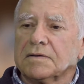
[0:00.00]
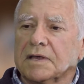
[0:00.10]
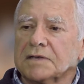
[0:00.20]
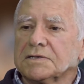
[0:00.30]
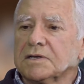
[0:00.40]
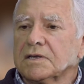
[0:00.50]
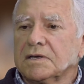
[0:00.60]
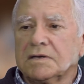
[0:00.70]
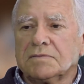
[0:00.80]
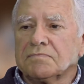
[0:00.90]

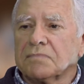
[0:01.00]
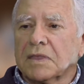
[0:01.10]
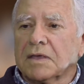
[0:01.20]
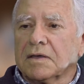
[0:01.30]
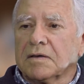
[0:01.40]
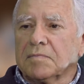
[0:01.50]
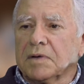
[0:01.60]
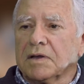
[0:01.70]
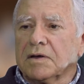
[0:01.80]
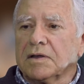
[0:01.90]
density,
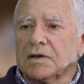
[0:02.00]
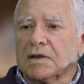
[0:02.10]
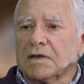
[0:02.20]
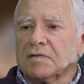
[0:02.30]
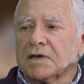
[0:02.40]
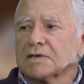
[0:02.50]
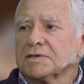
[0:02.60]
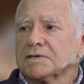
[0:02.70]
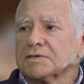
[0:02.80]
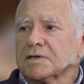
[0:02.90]
but I don't have
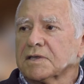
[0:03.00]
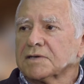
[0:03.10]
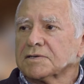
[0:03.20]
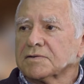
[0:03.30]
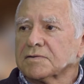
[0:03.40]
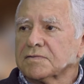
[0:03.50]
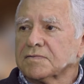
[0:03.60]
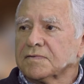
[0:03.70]
access to that sort of